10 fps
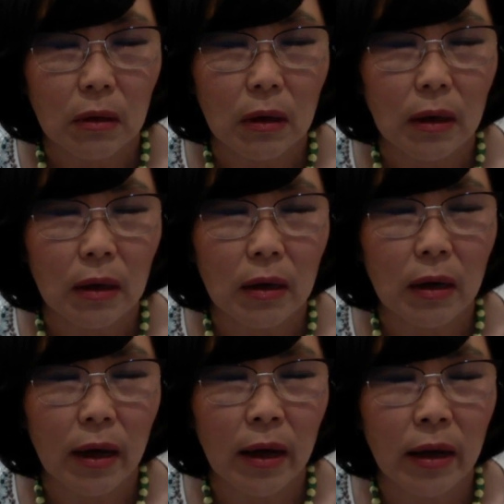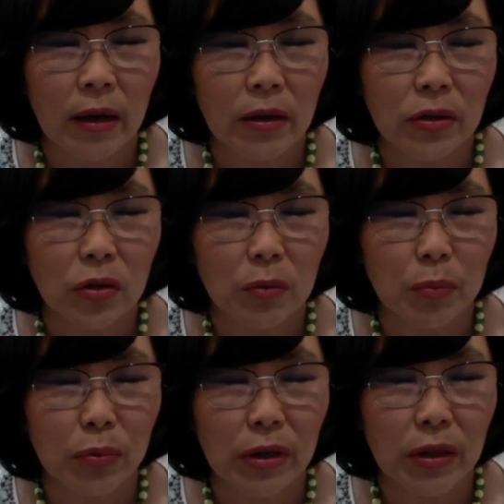And as you
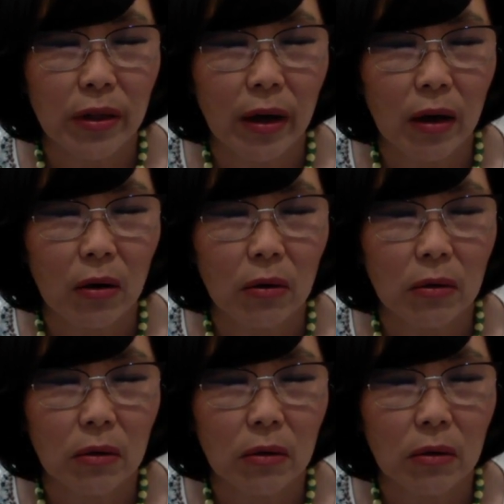breathe out,